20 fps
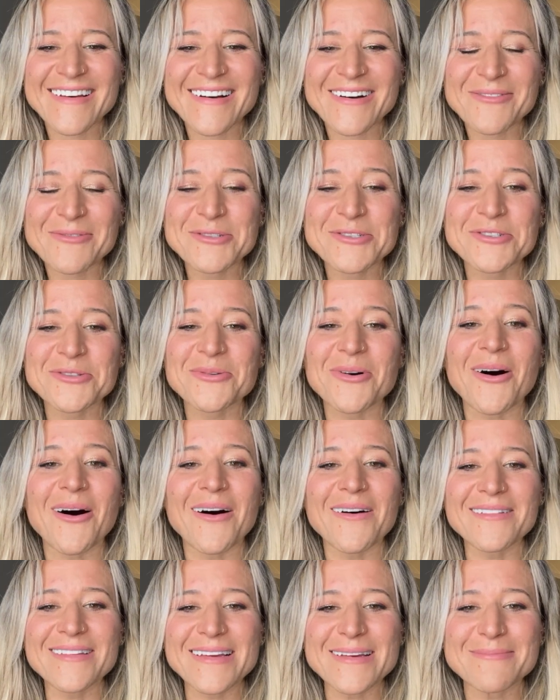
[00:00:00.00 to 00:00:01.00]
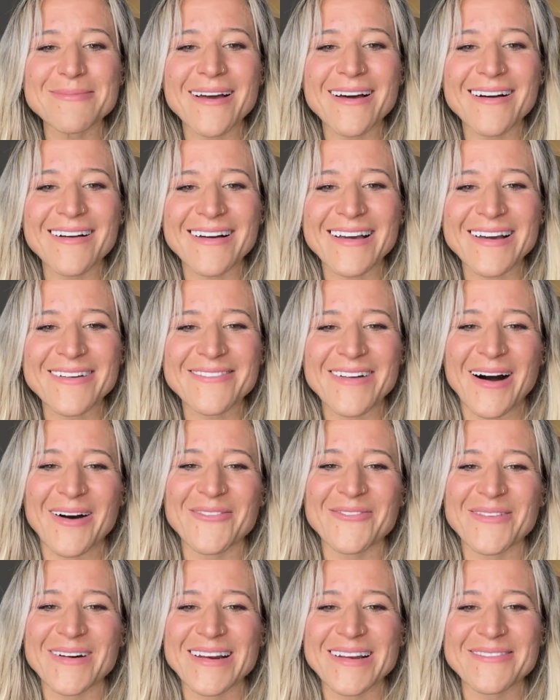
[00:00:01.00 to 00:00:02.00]
Would you all email him? How
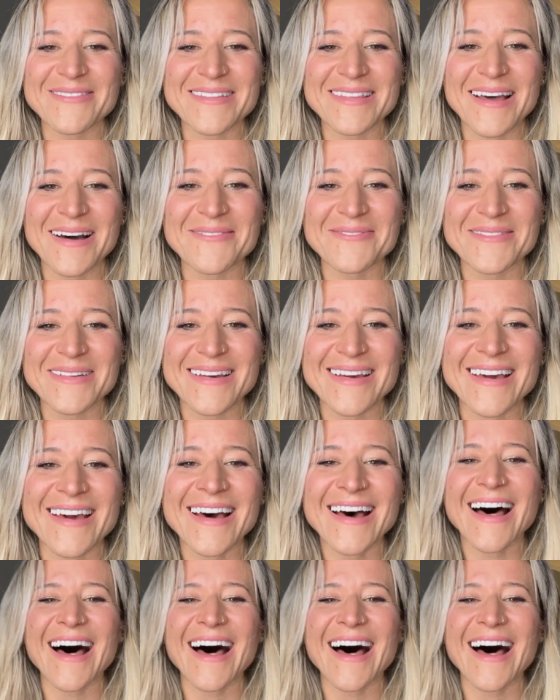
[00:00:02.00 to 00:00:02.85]
funny would that be?